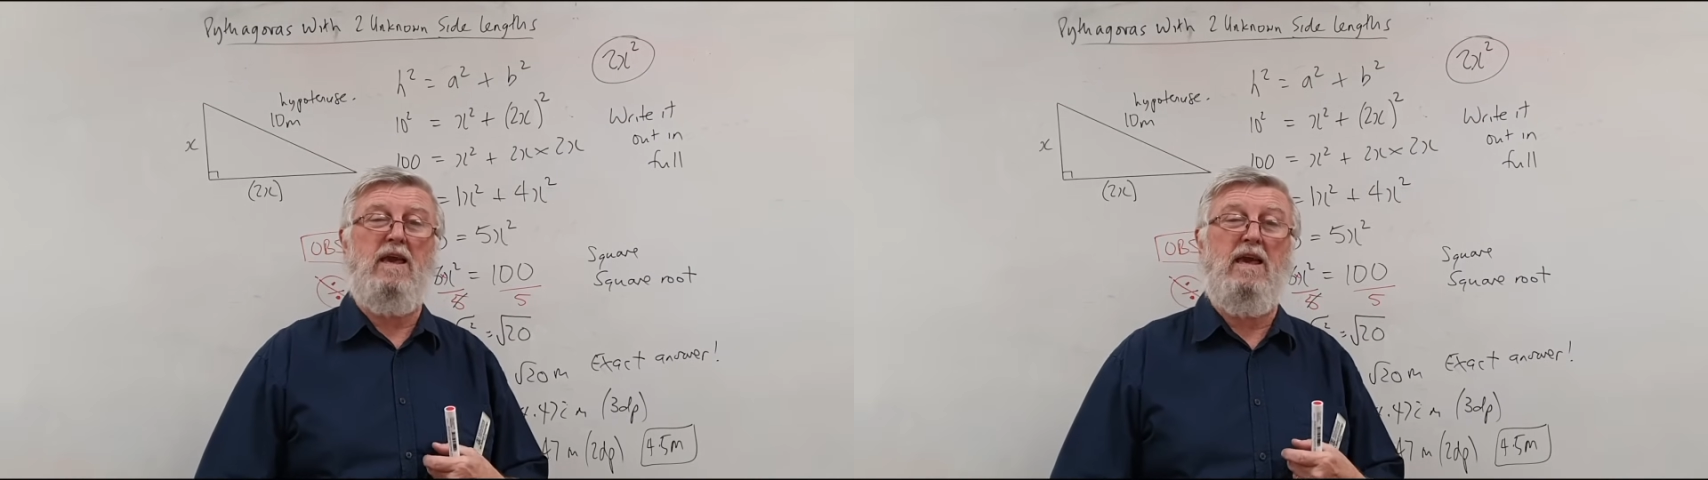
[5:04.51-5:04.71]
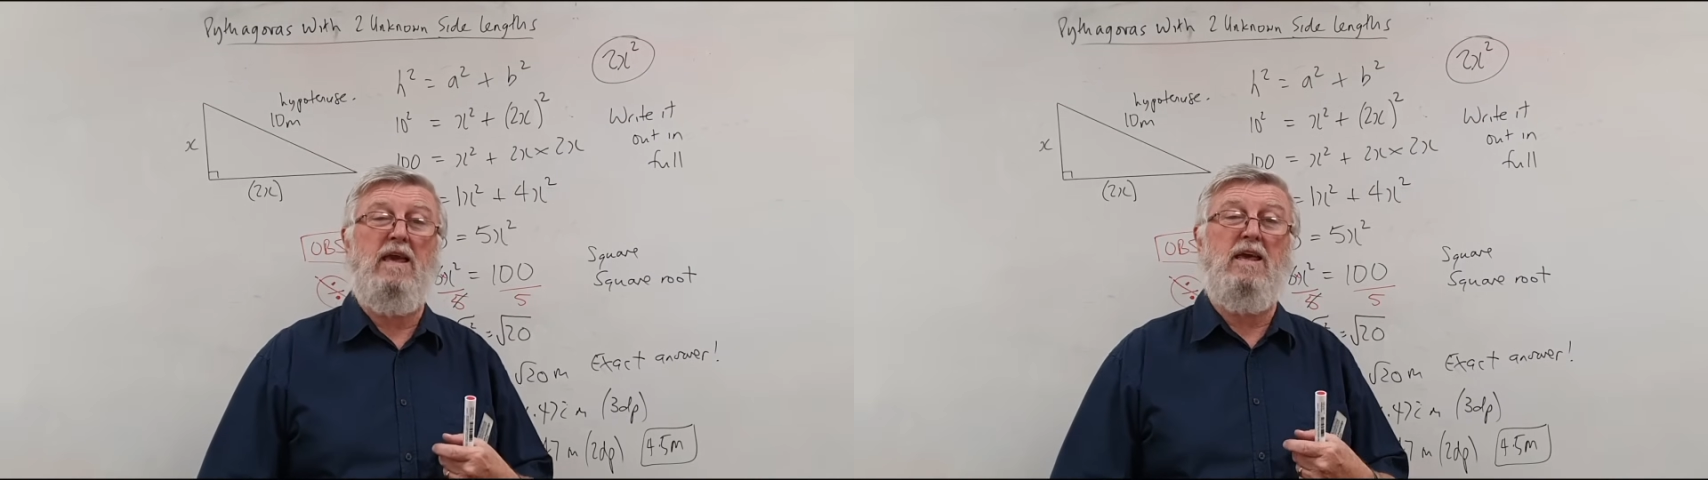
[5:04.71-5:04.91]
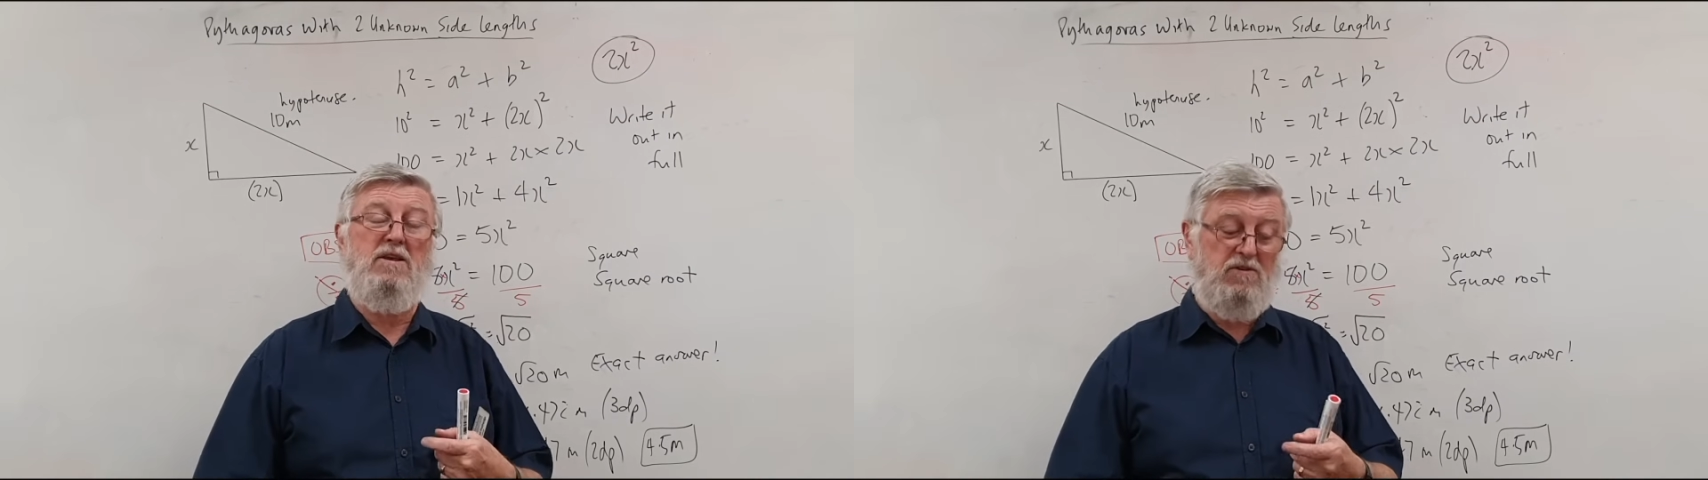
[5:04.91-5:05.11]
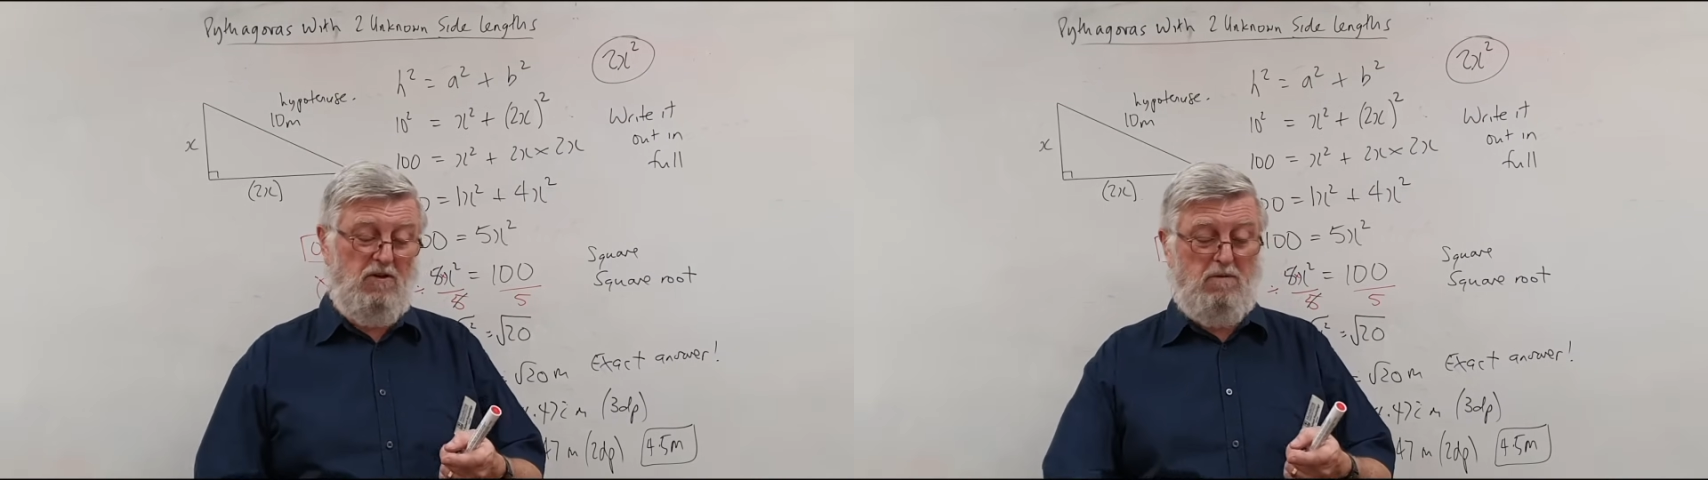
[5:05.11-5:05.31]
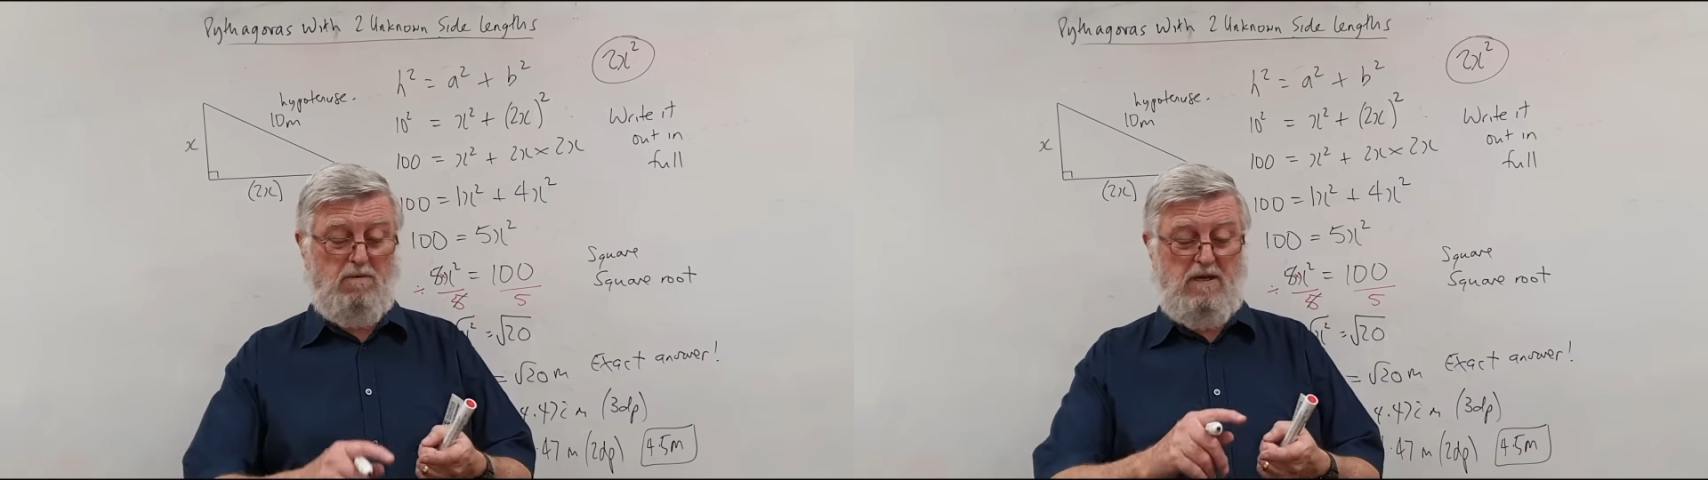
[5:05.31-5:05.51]
is
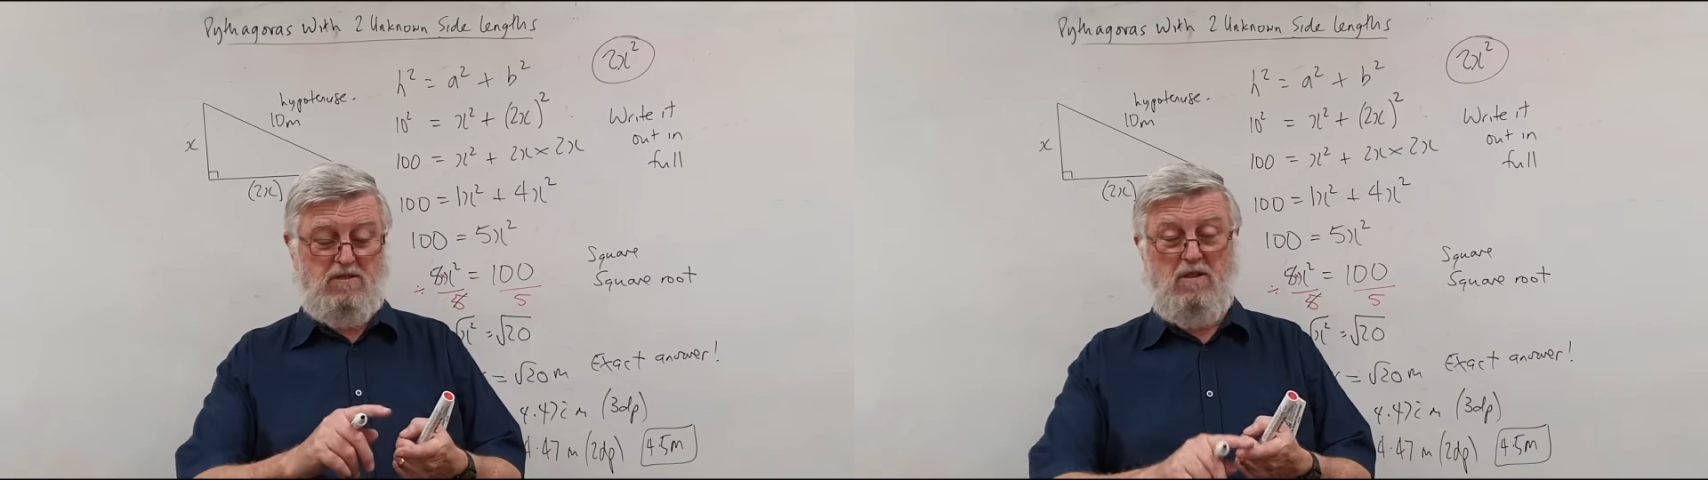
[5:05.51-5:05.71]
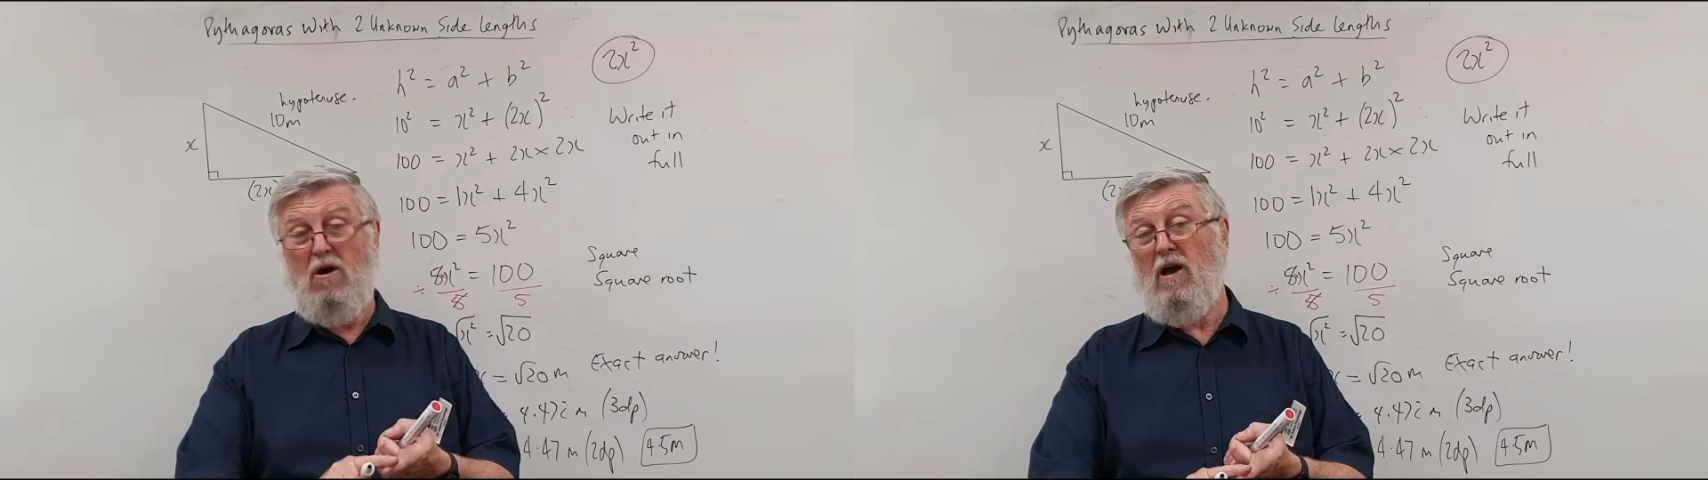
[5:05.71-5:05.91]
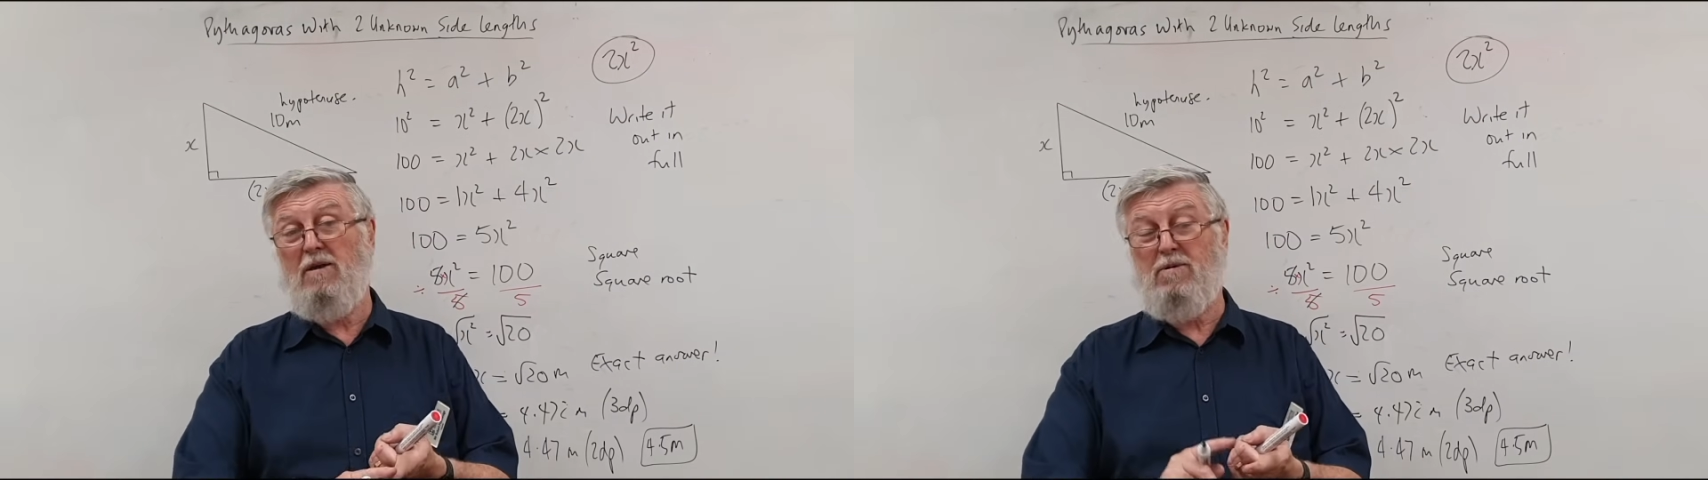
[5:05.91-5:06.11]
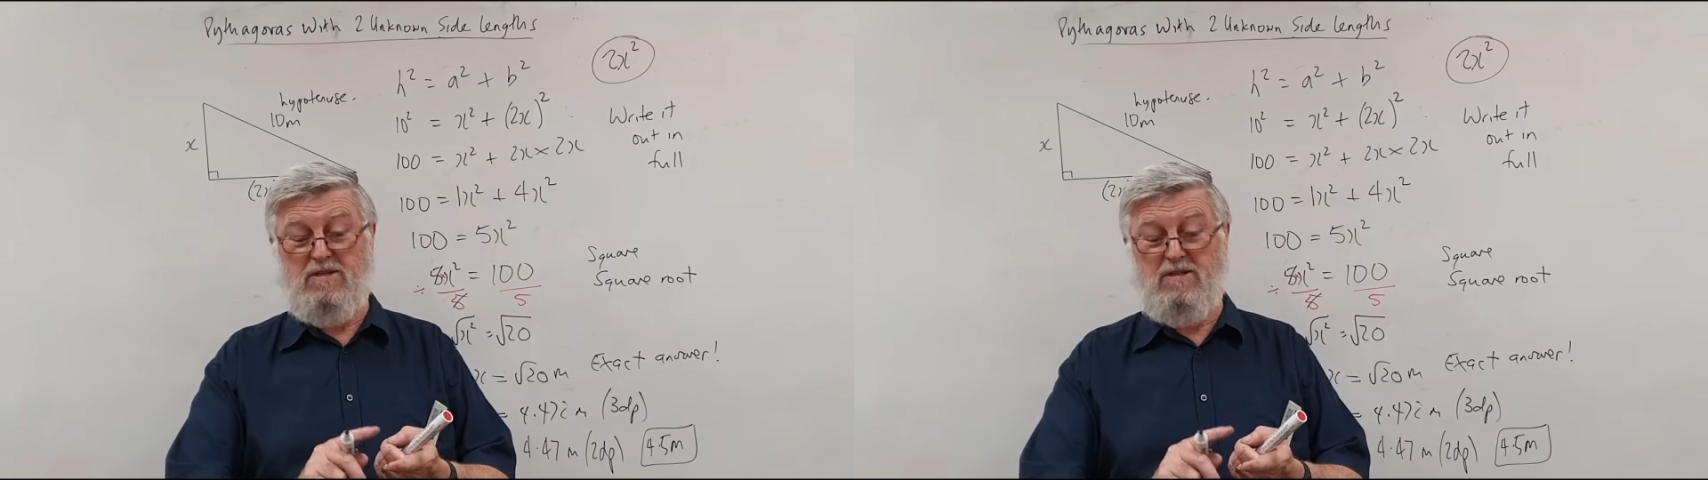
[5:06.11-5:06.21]
you can press like,